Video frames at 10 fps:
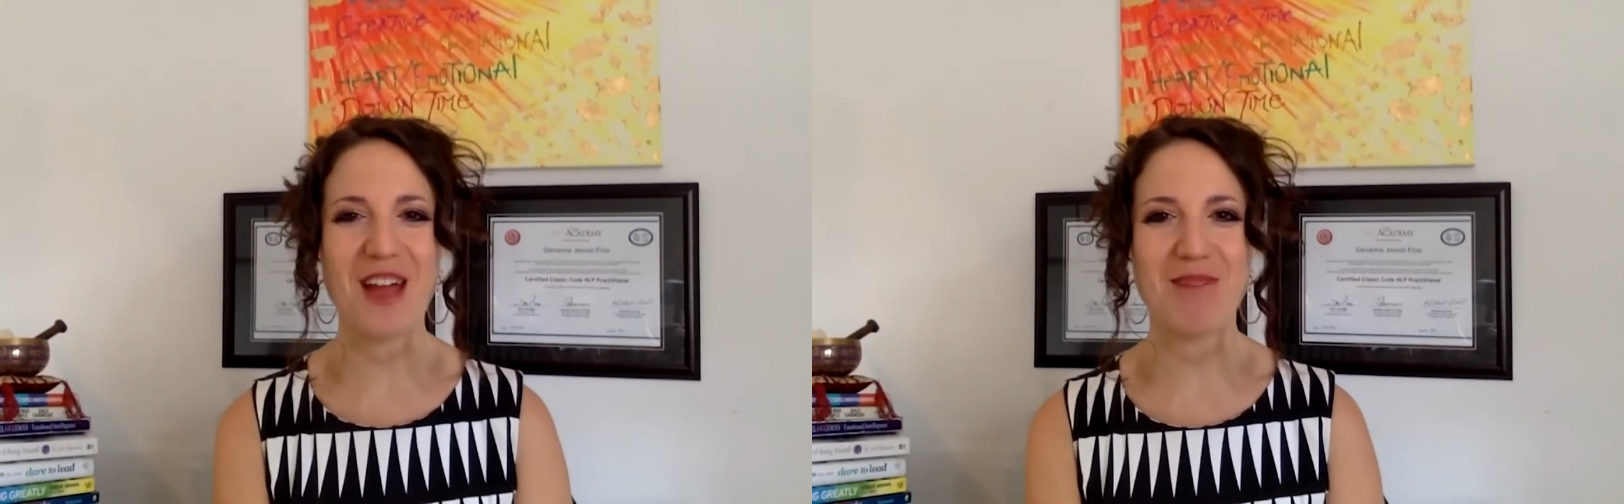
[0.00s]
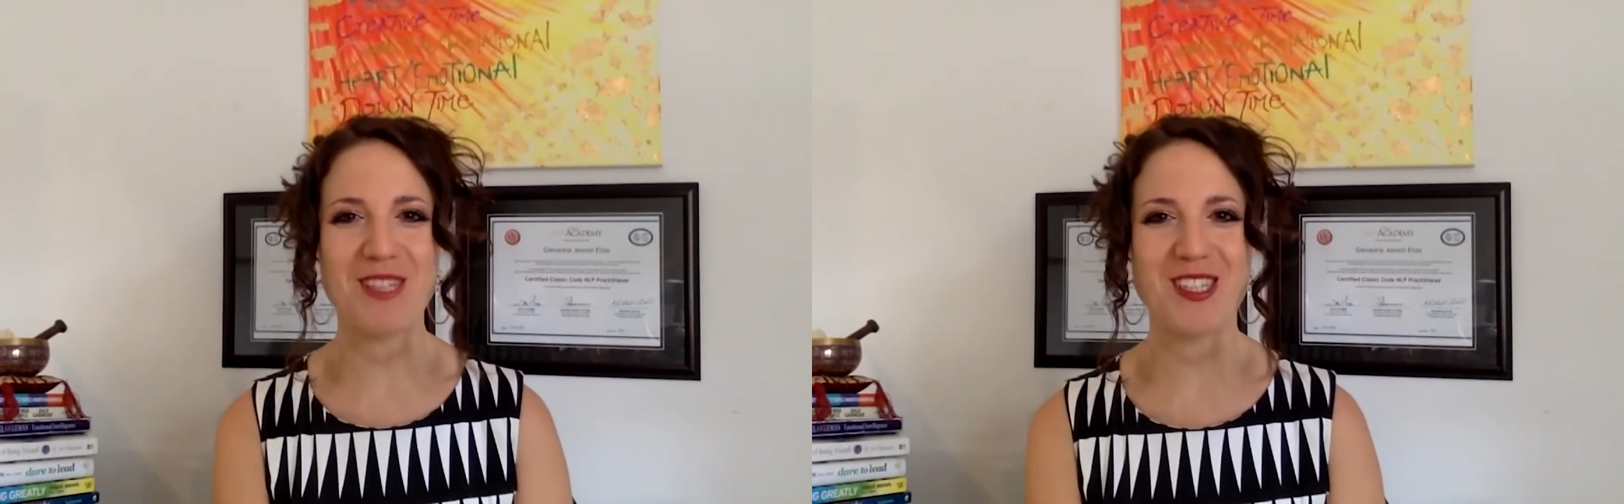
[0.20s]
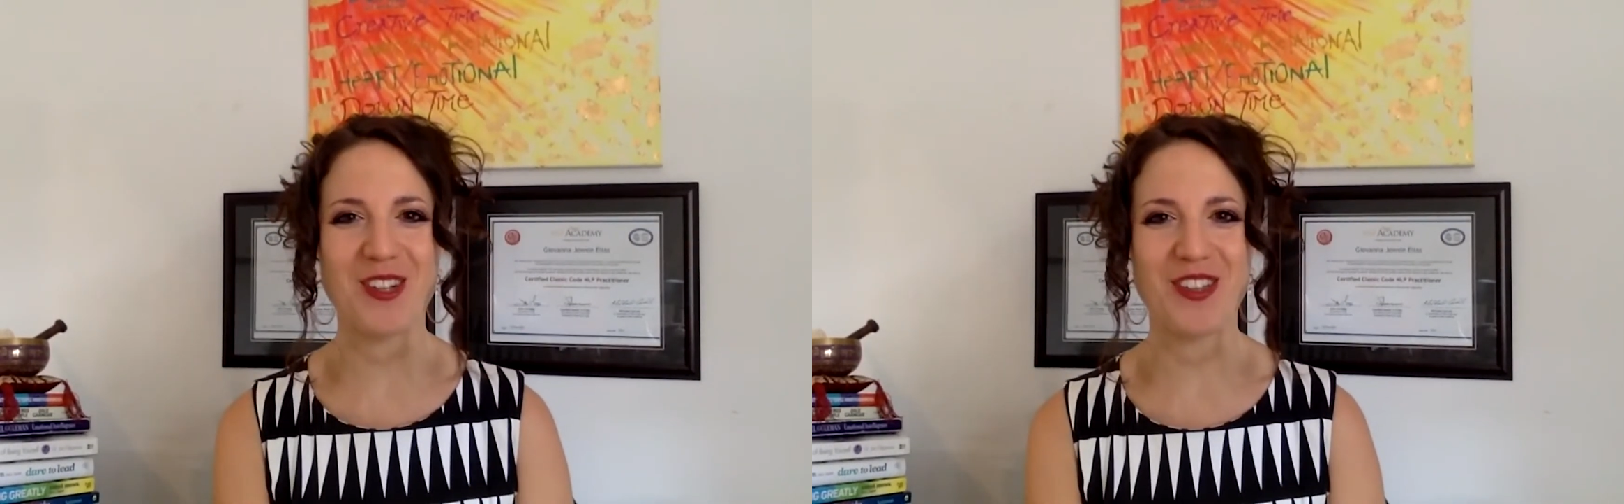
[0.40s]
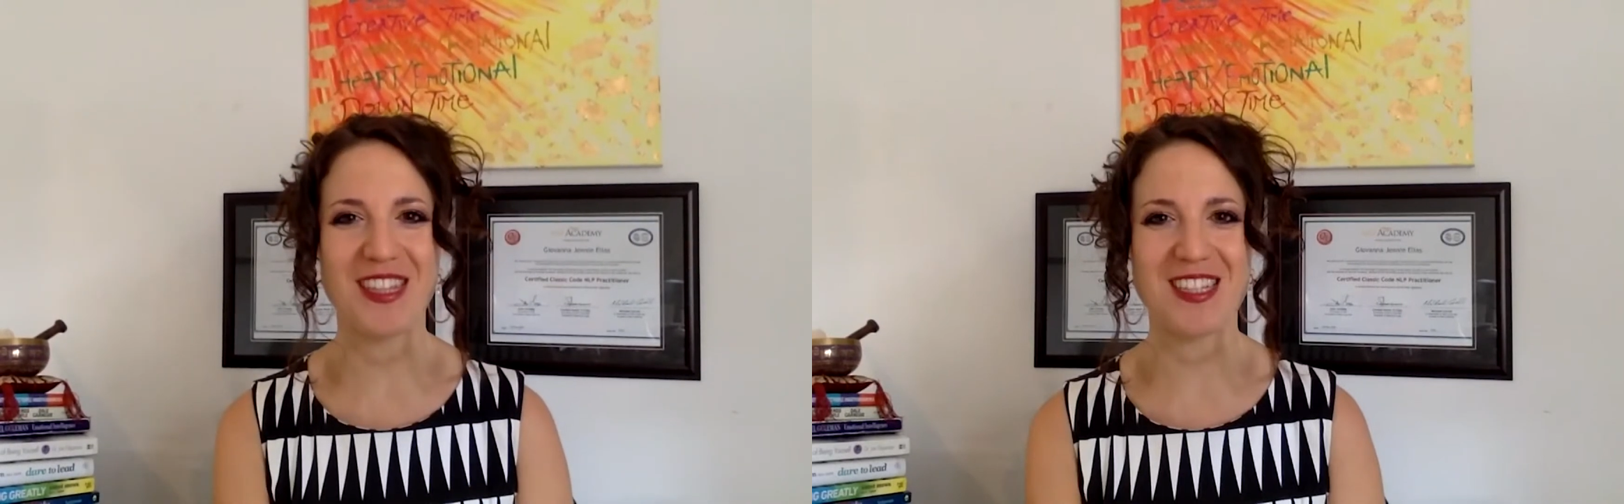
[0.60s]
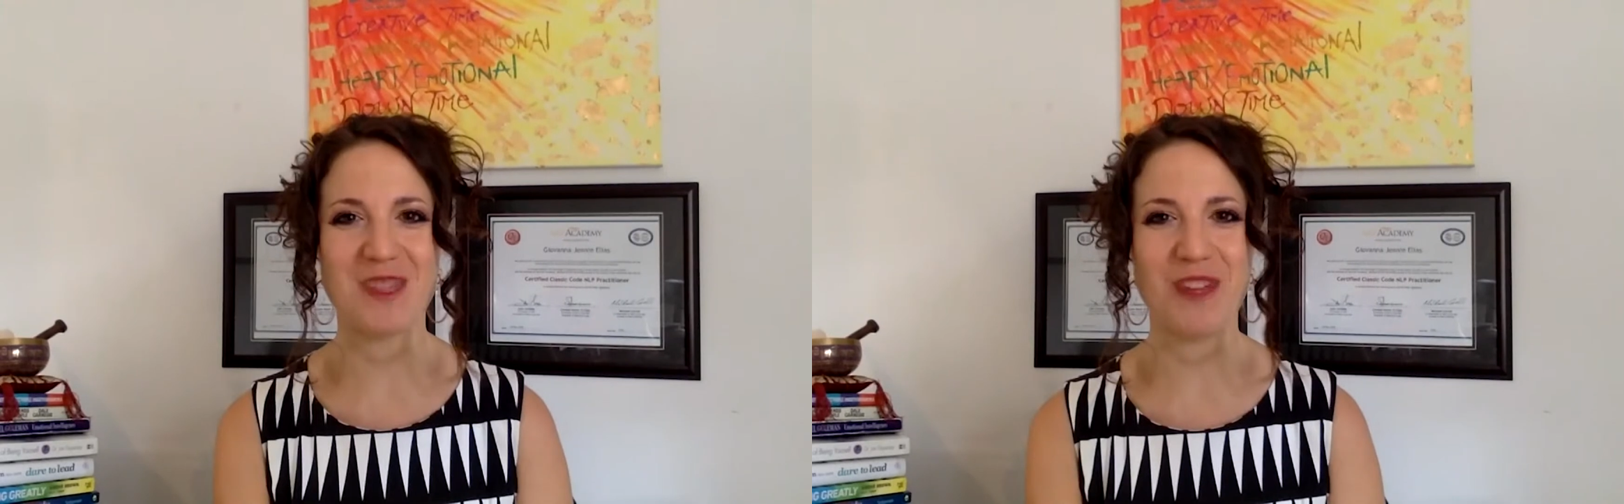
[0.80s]
episode
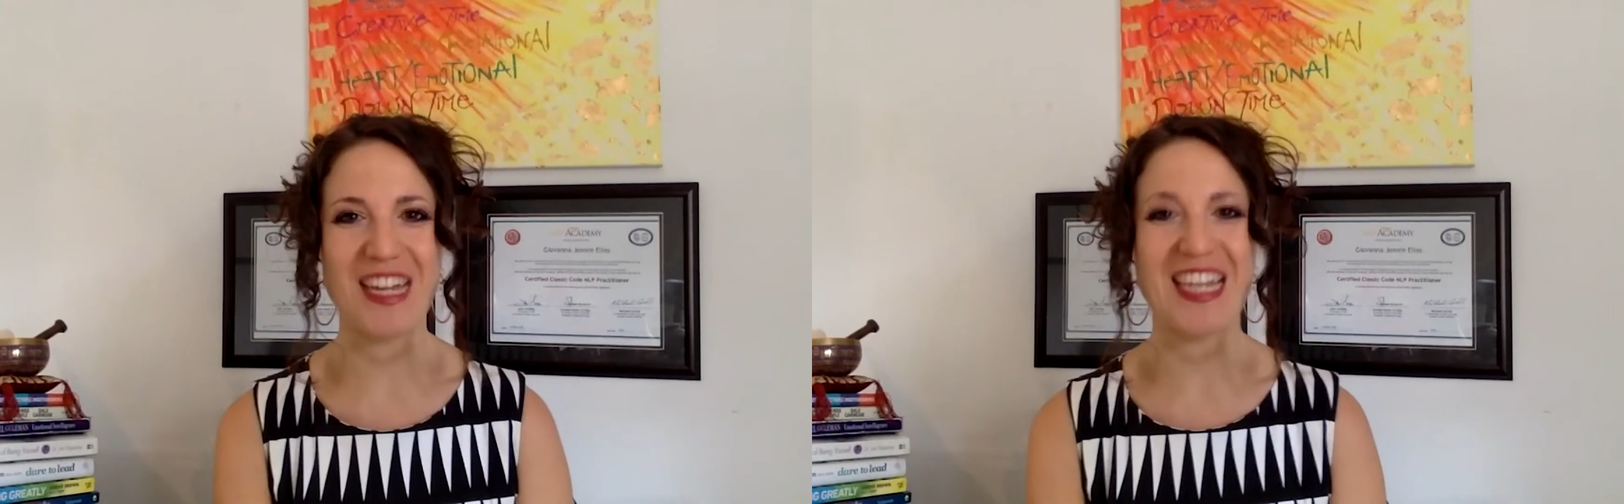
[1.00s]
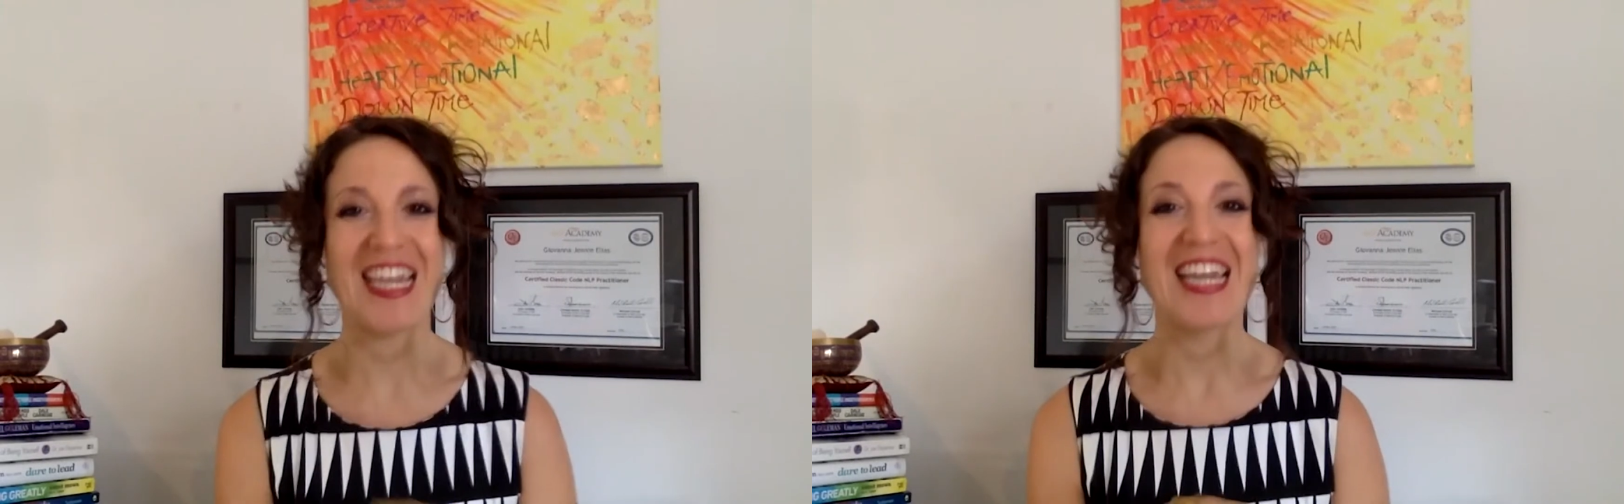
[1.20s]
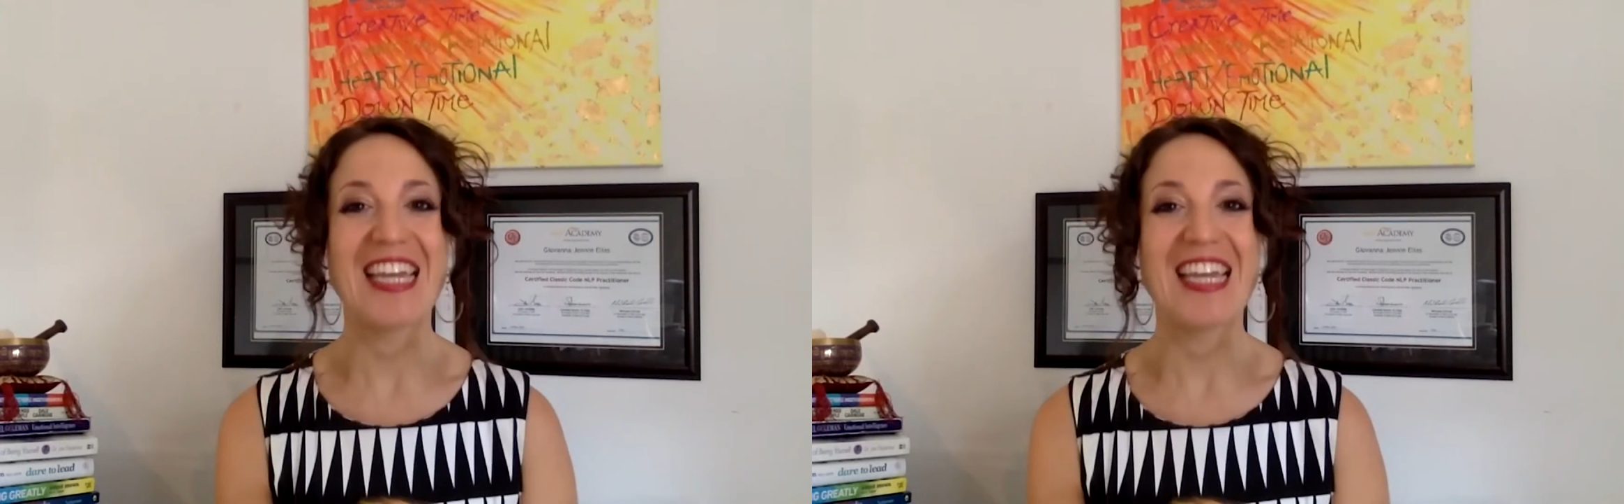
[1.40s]
this week